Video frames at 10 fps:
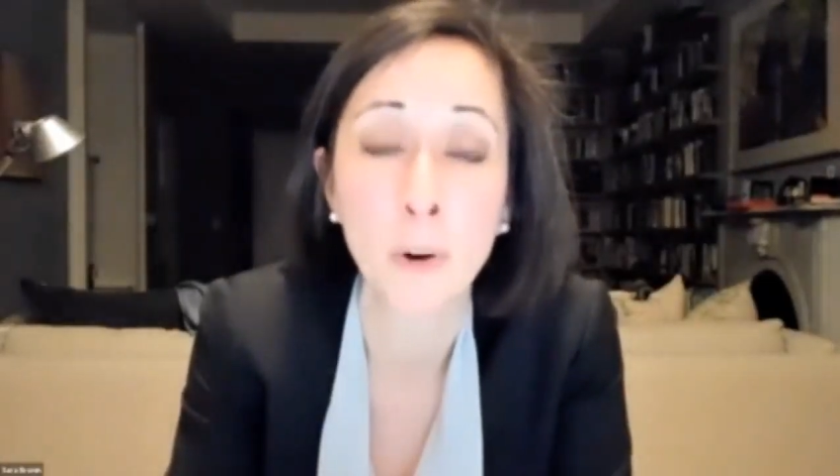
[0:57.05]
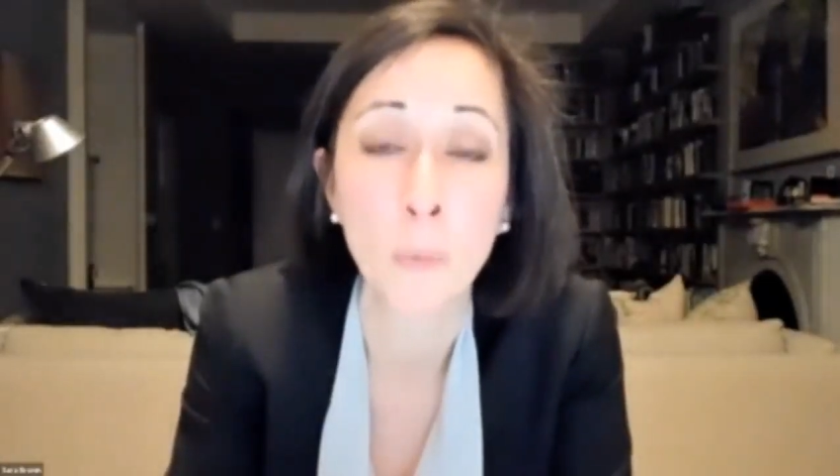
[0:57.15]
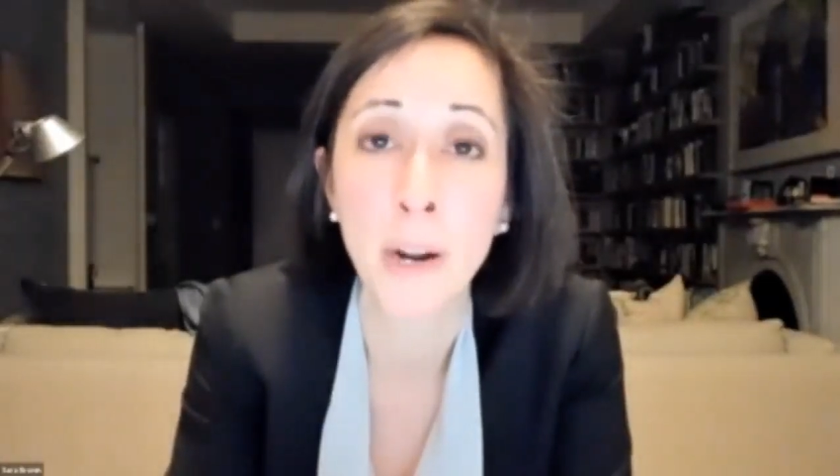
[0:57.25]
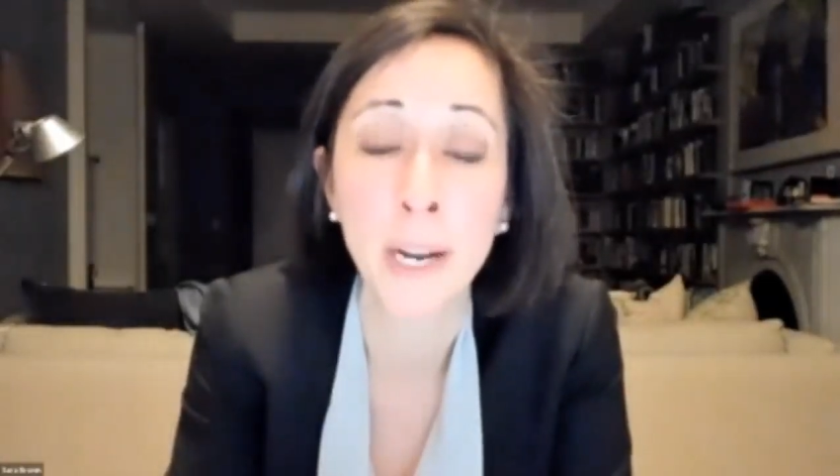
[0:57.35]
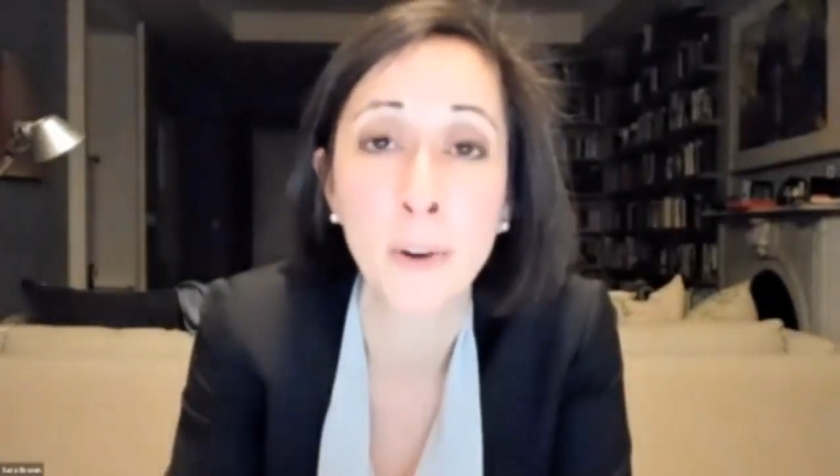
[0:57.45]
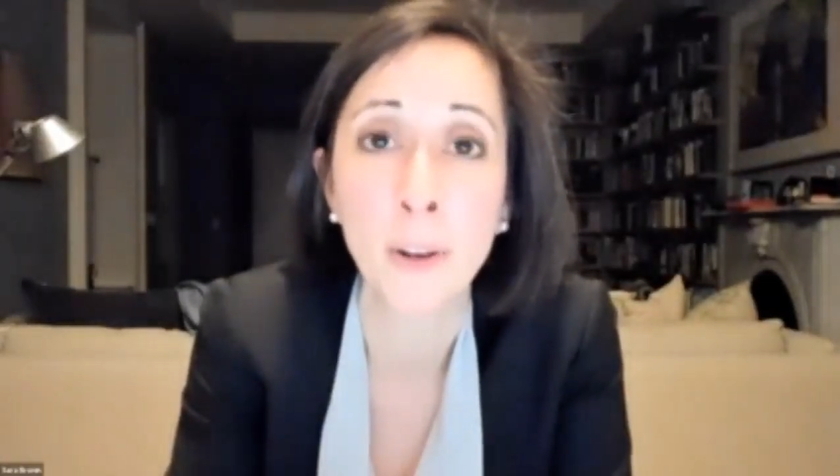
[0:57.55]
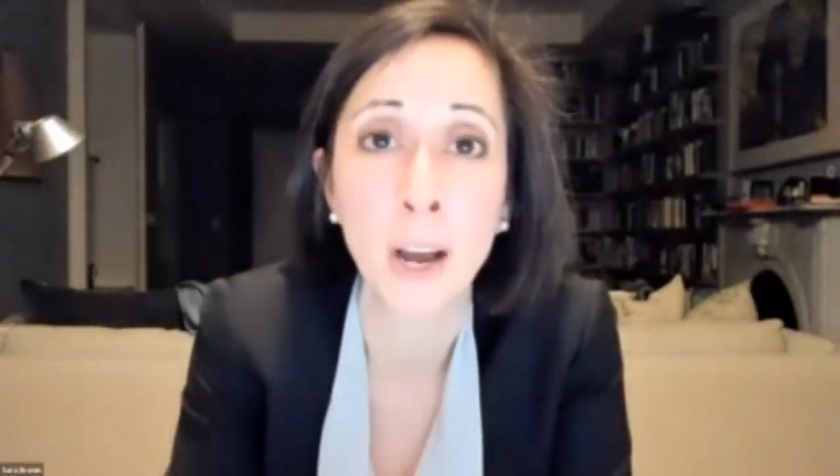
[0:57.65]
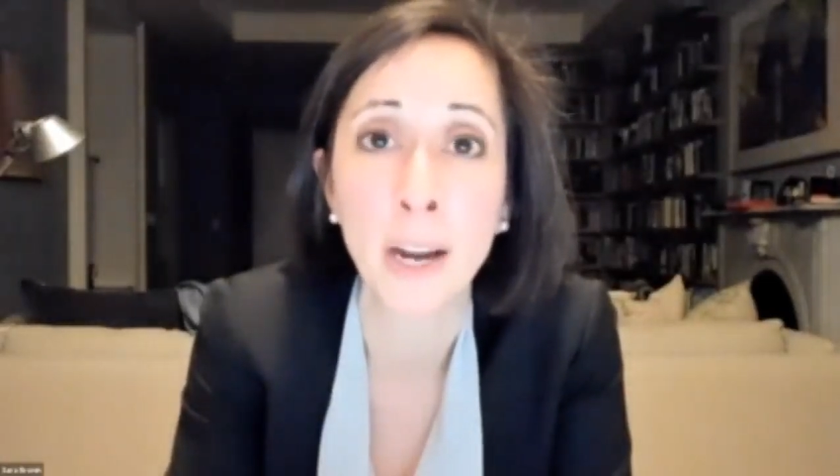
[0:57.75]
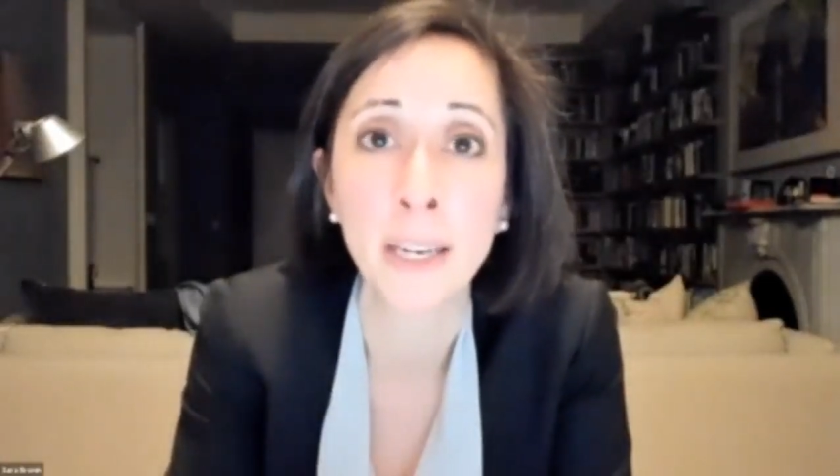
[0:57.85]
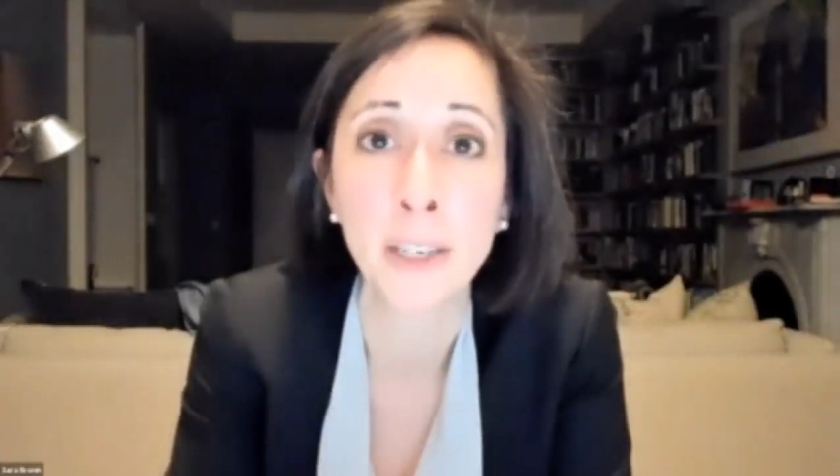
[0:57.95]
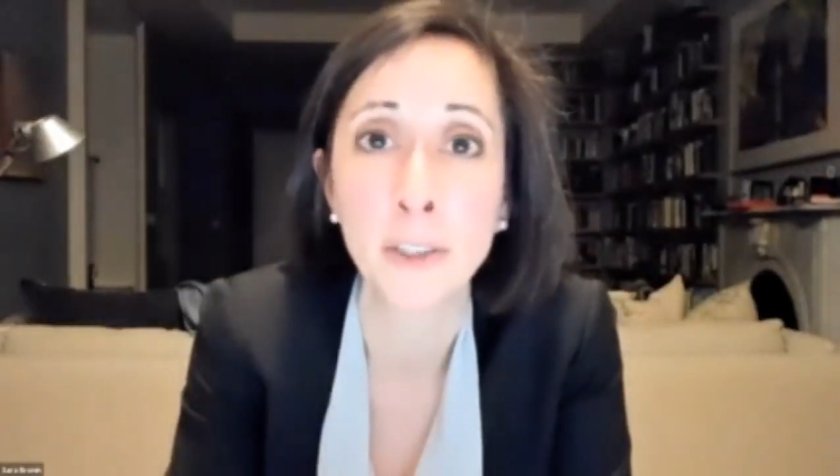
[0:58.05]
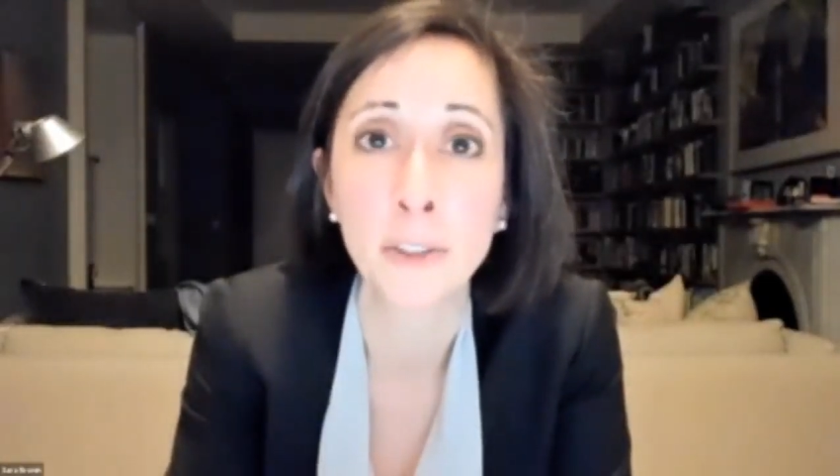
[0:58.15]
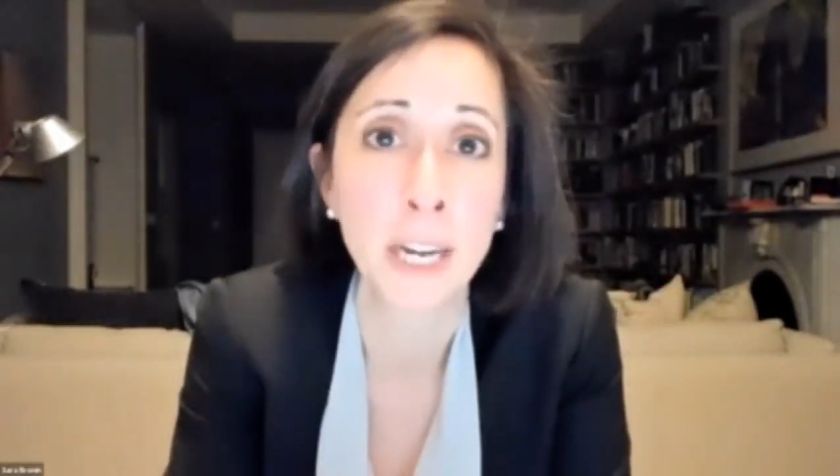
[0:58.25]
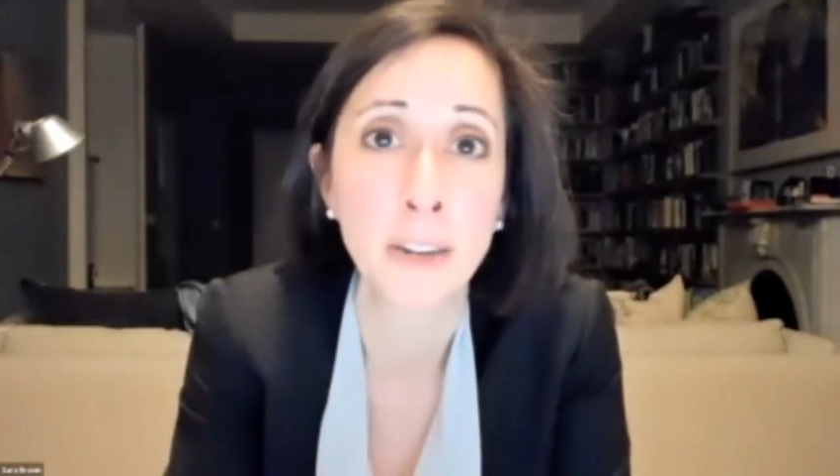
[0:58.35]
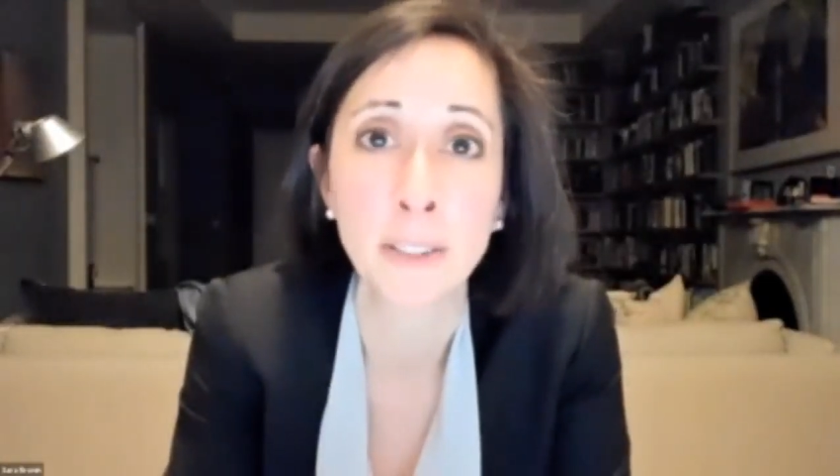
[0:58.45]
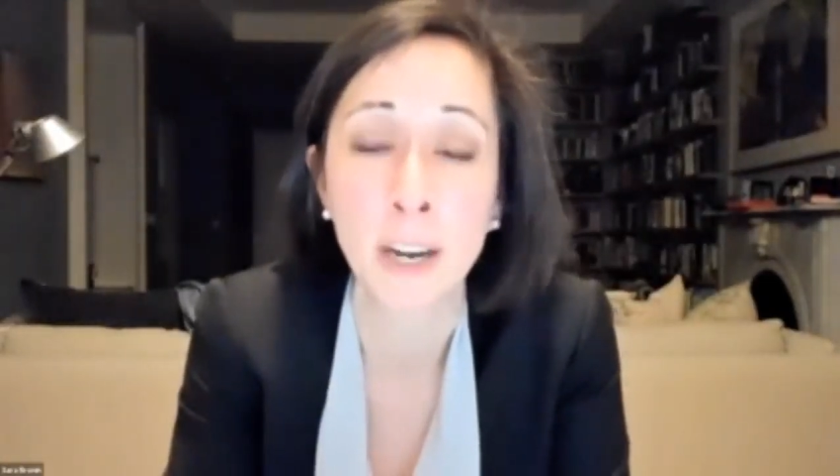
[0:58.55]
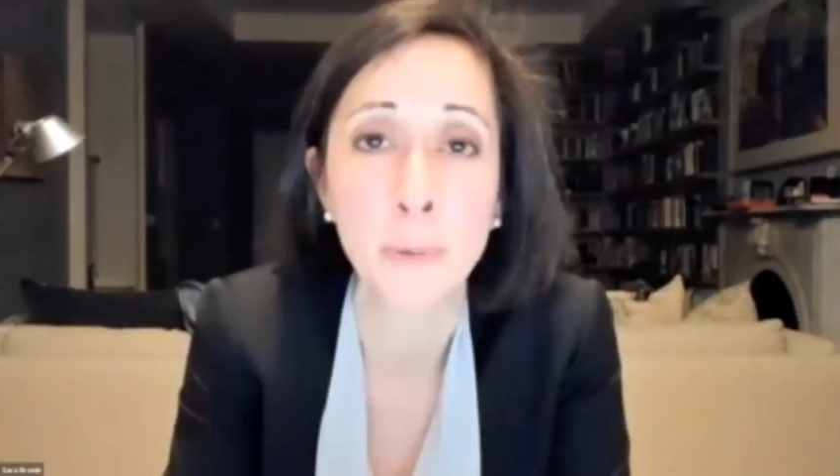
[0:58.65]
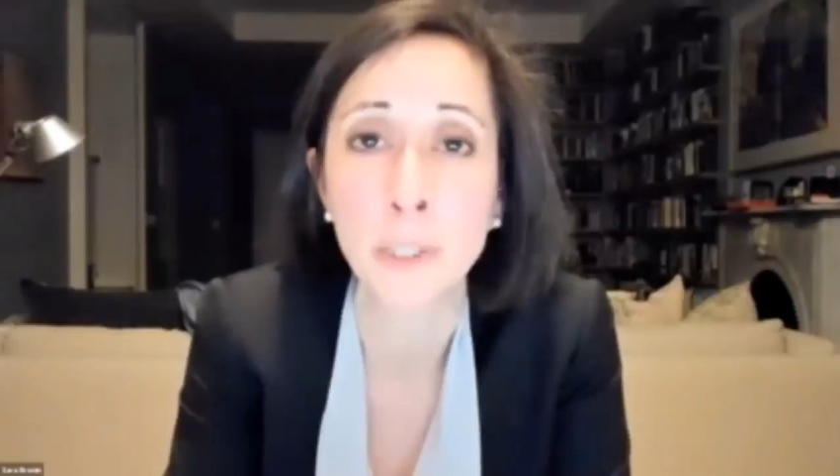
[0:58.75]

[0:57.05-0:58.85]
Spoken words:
a 1 acre lot in your downtown,